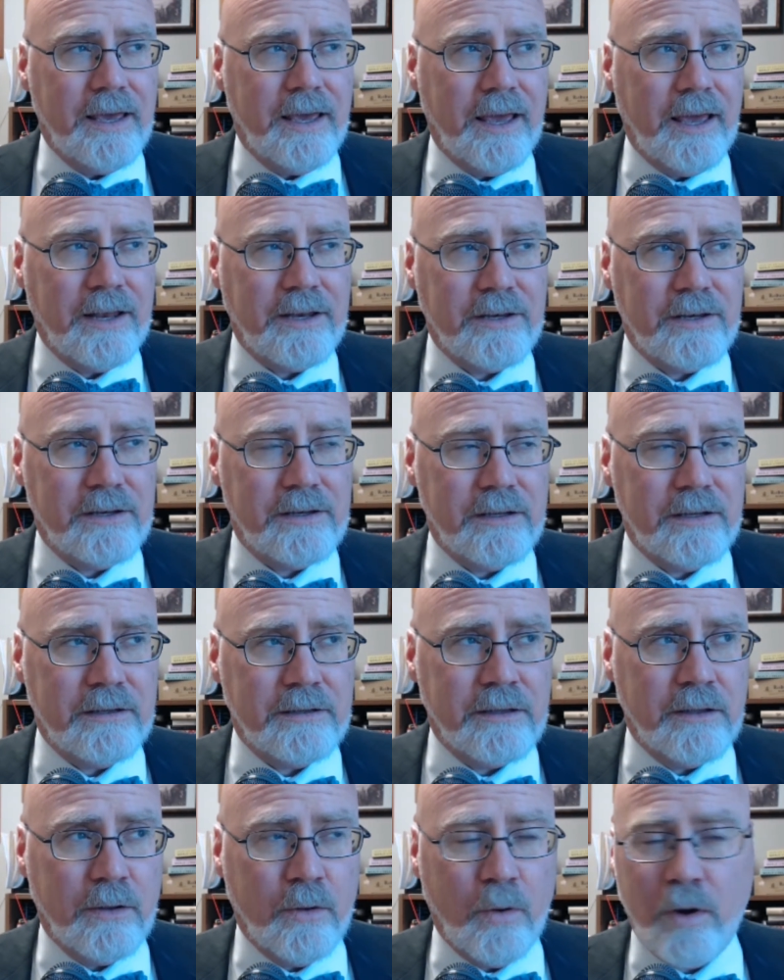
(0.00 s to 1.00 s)
and
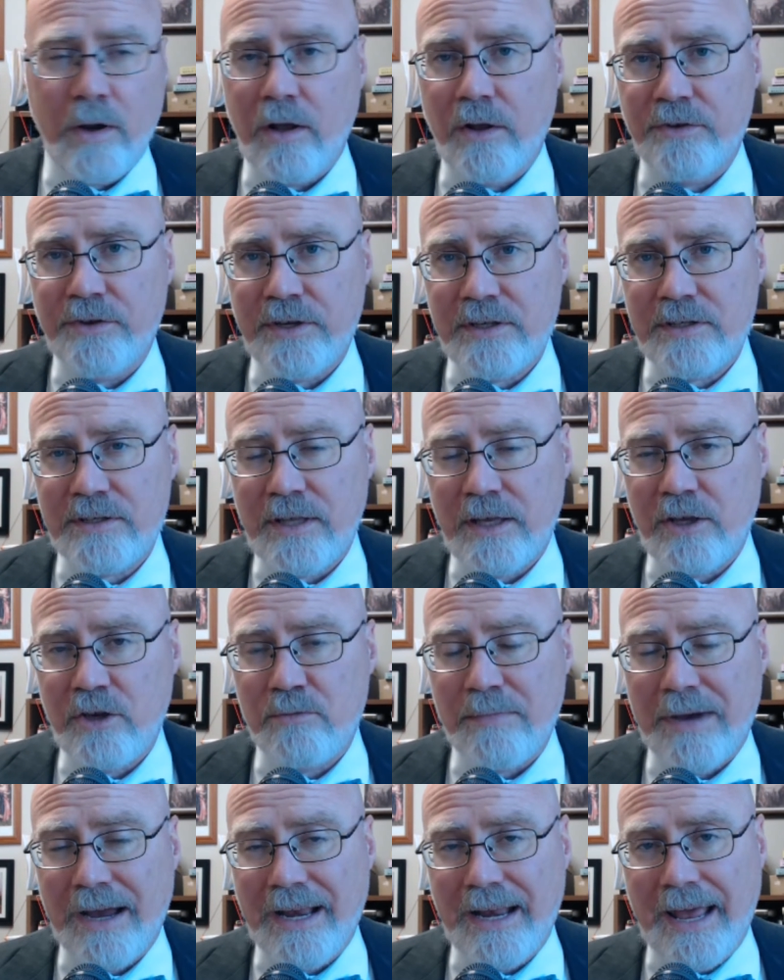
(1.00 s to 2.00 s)
the loyalties that you
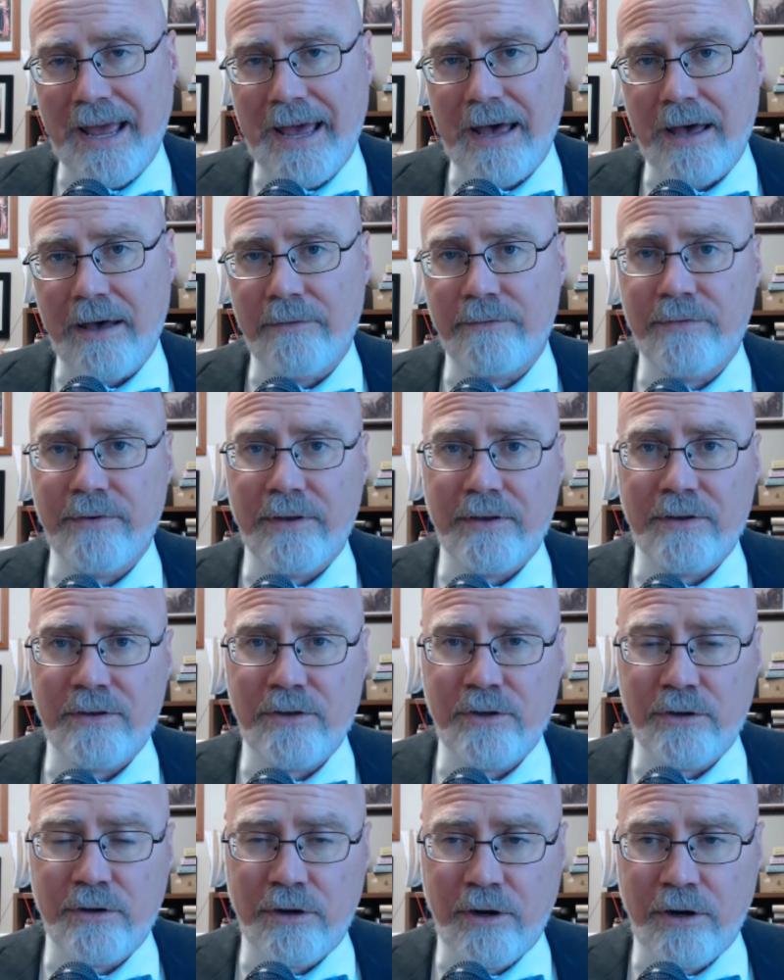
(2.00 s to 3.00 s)
might have
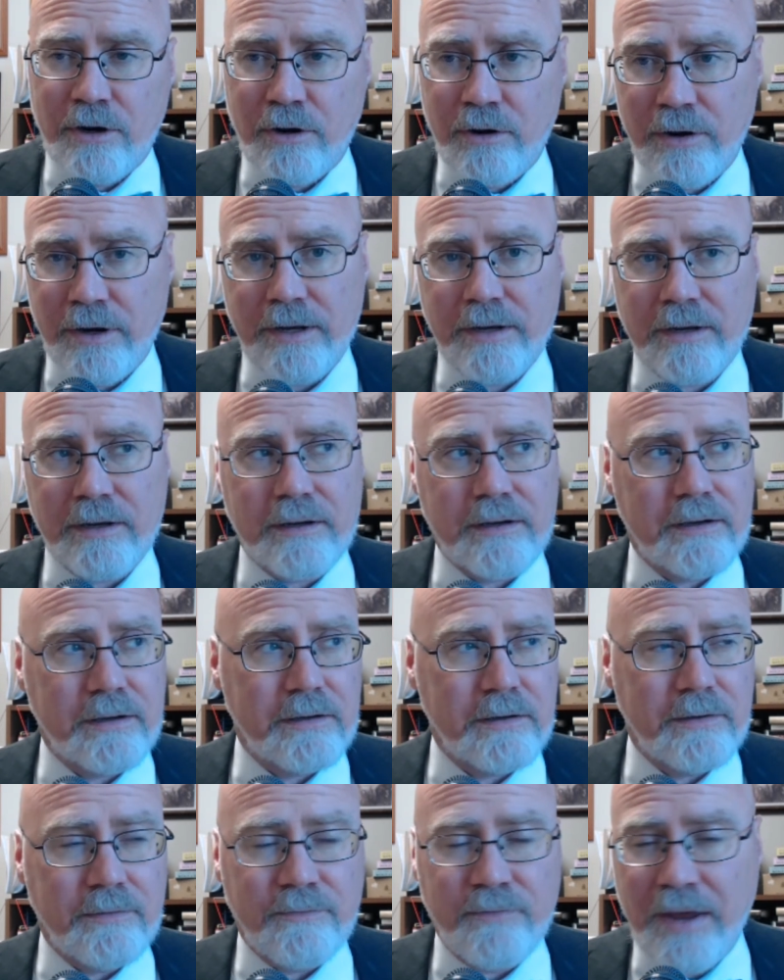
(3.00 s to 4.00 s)
to your current
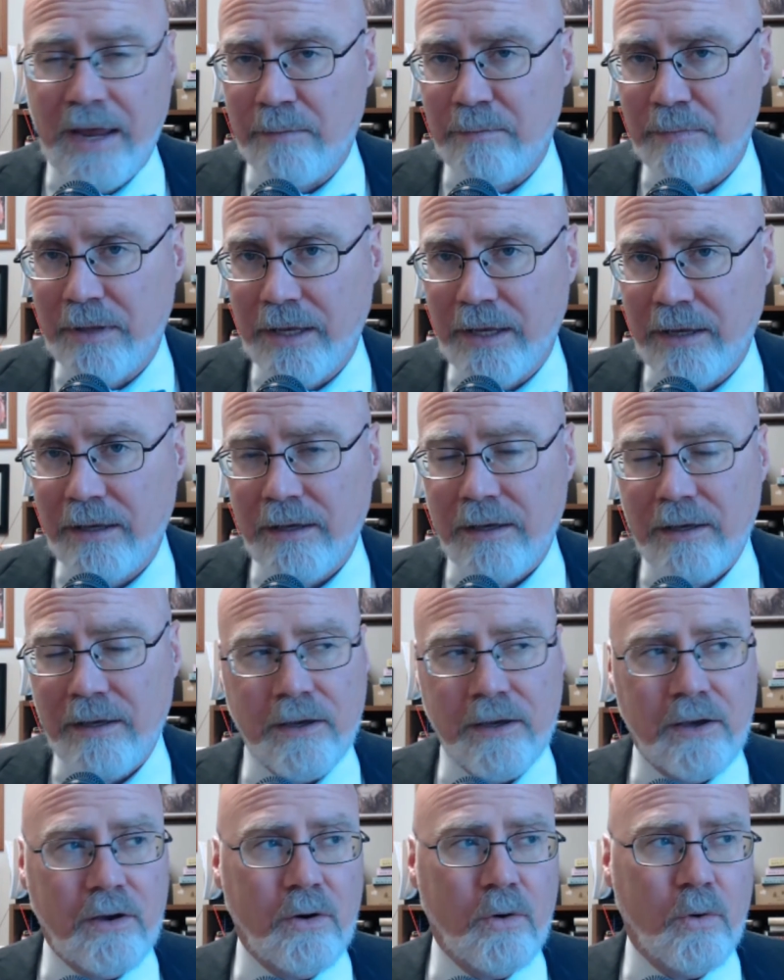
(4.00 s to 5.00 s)
family,
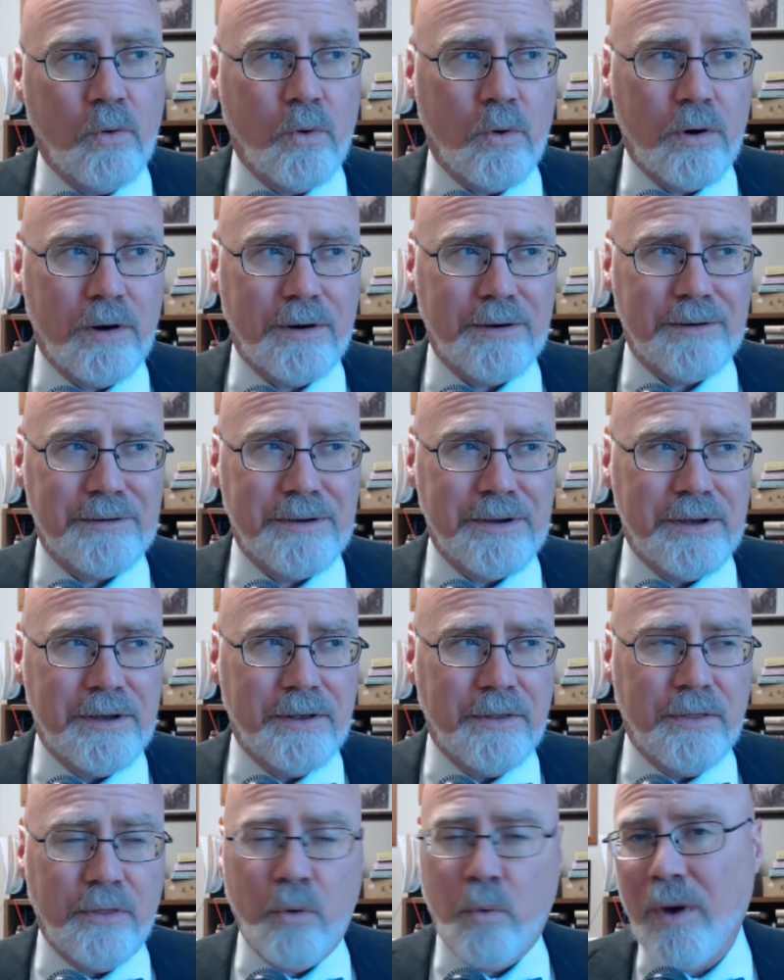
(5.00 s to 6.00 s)
or
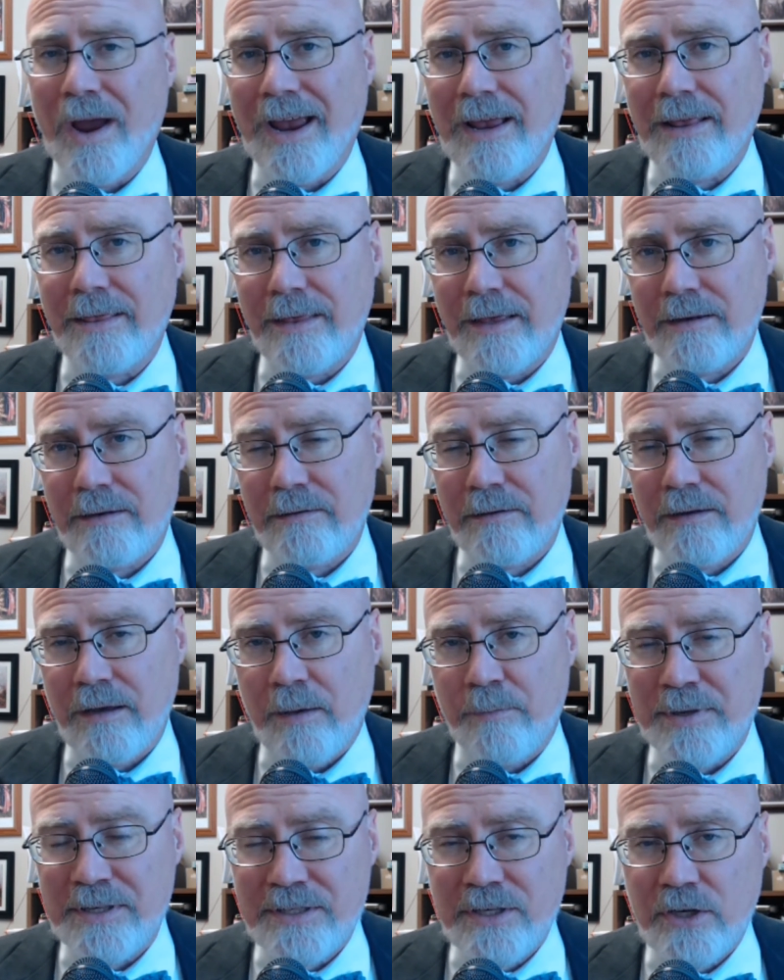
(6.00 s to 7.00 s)
the way that a
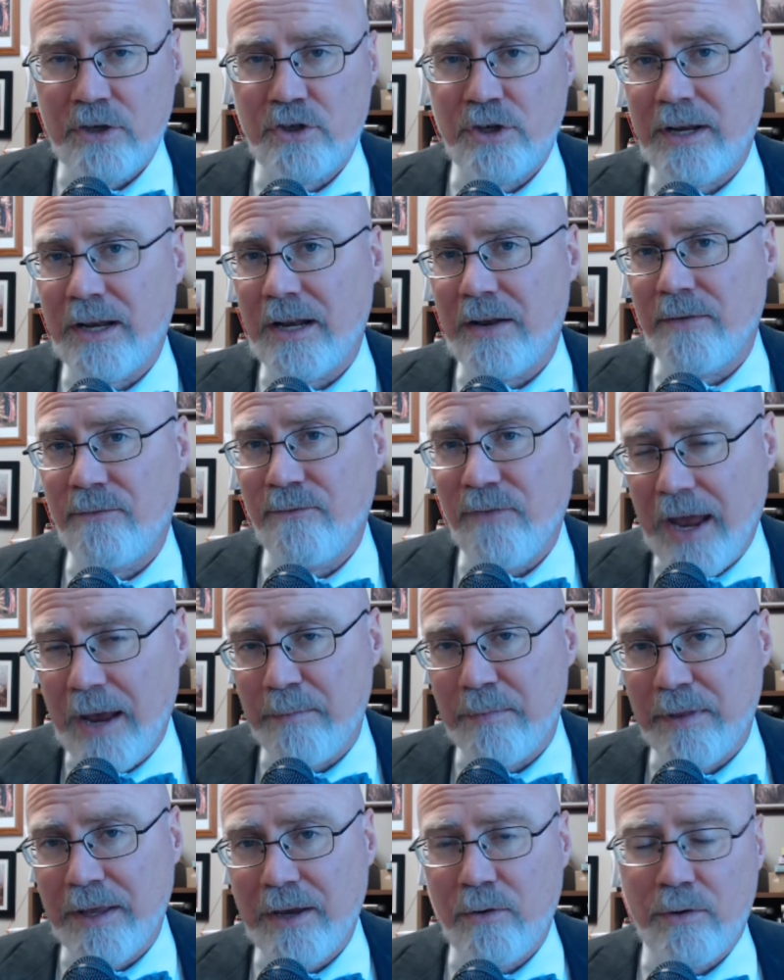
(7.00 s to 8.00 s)
position in a
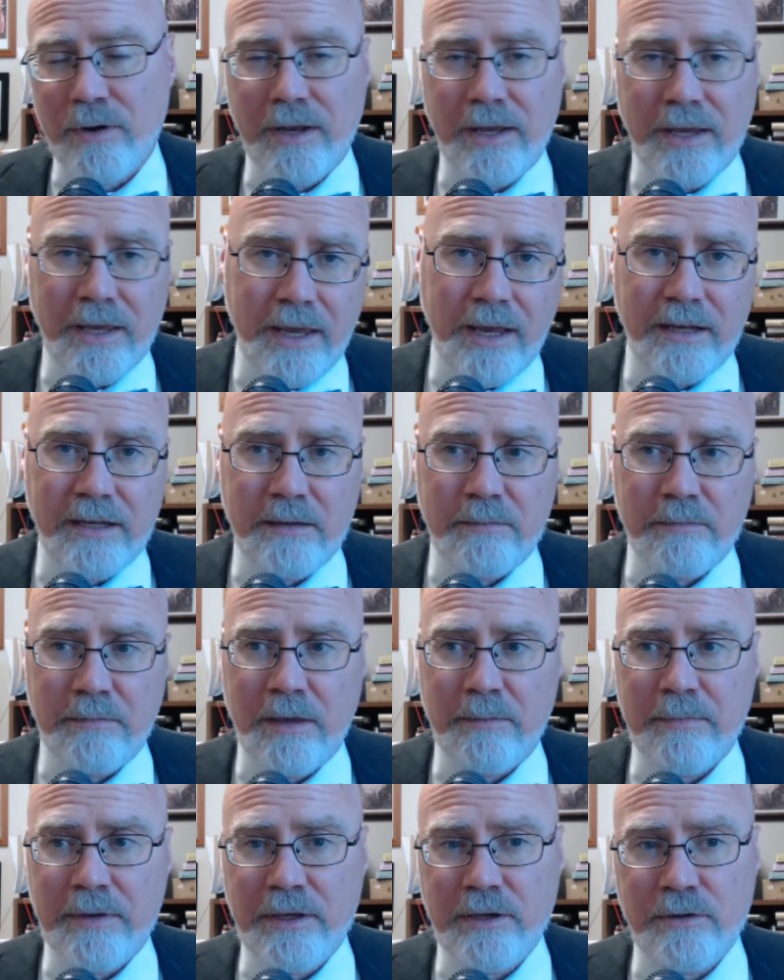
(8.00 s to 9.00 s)
family or in a kingdom
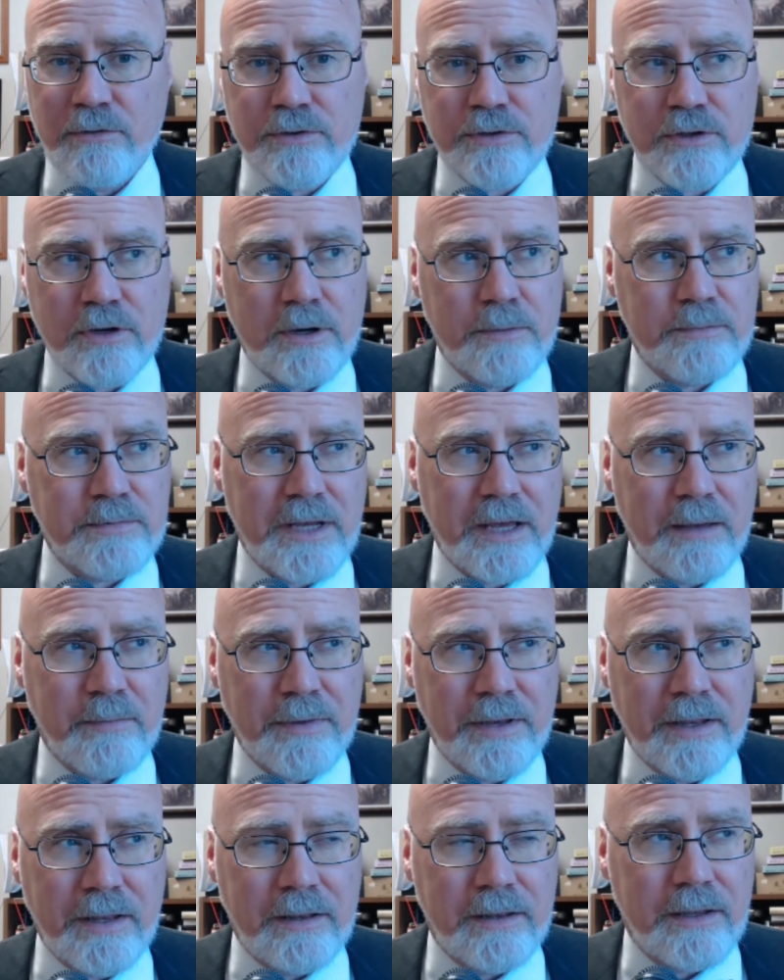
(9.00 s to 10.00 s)
can be usurped. I
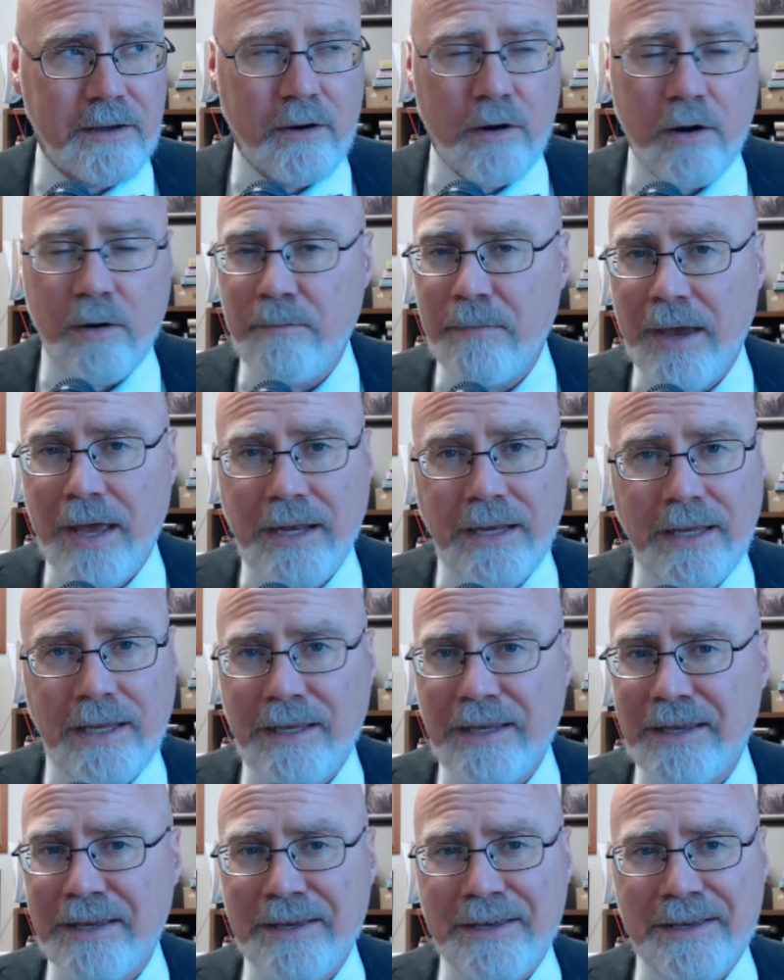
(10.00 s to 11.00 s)
mean, there are
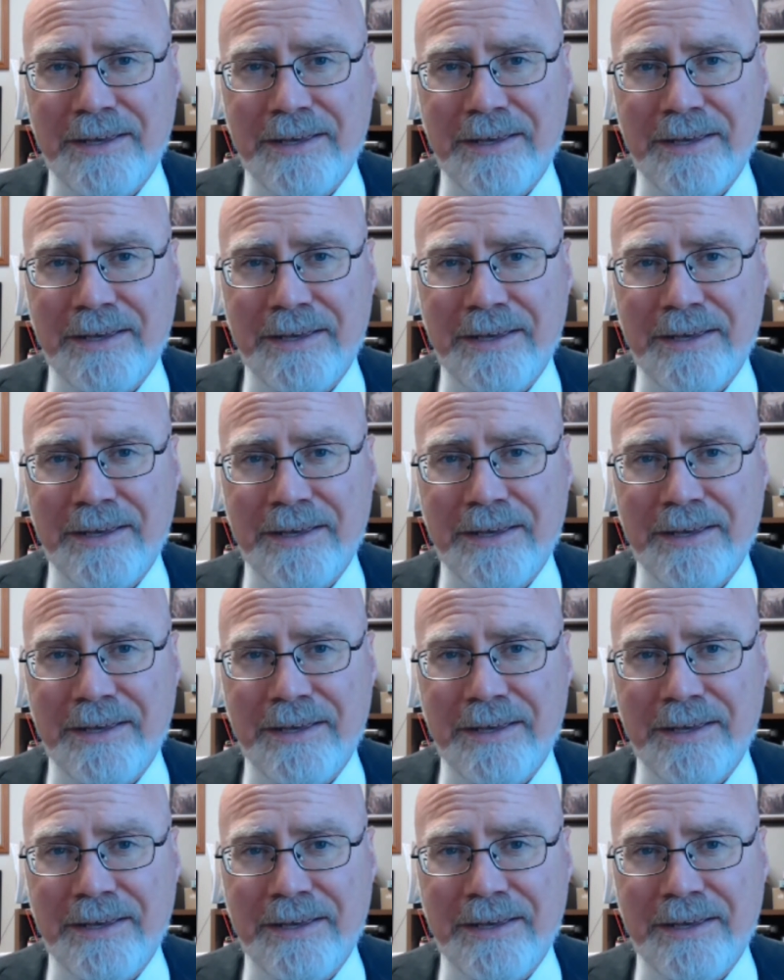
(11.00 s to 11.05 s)
many,